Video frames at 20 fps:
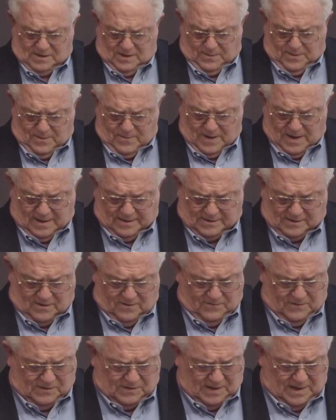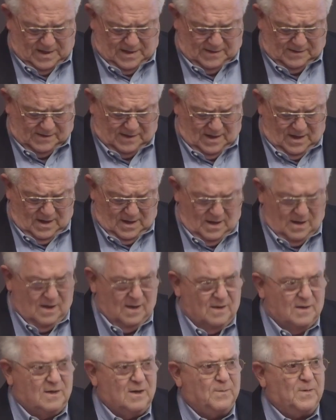diplomats overseas
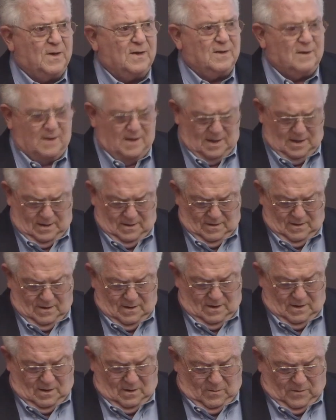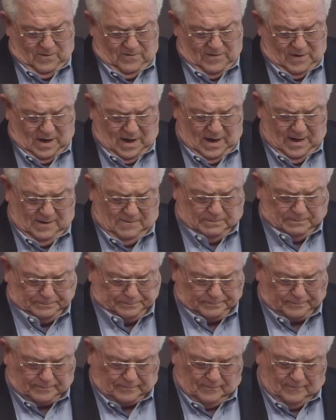typically provide
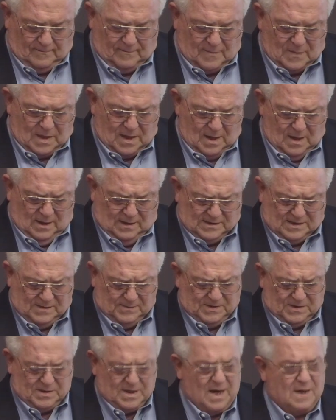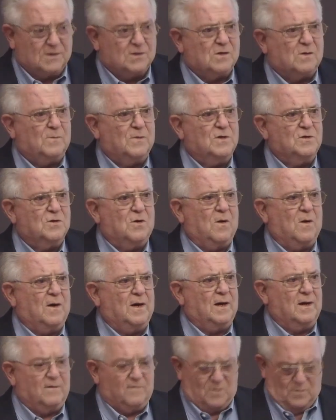a substantial
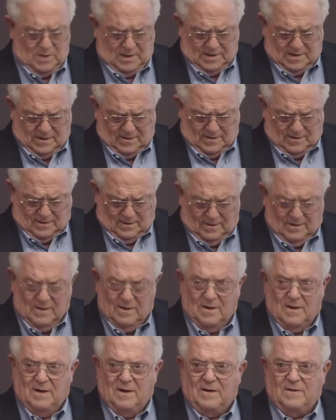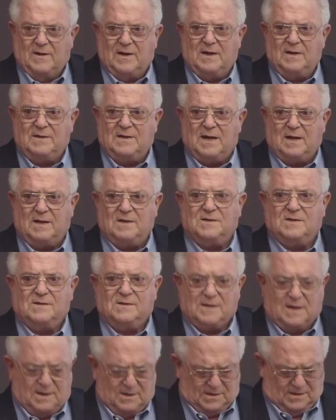majority of the material that
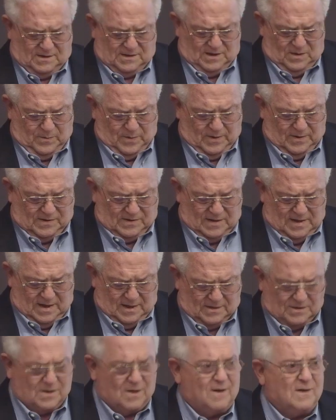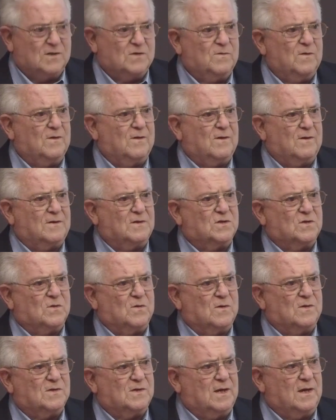intelligence agency personnel charged with all
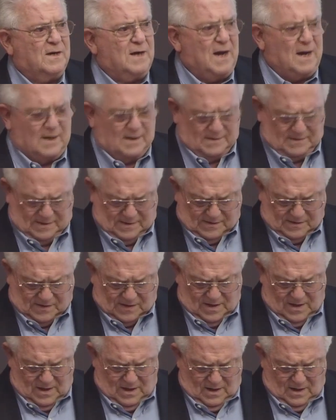source analysis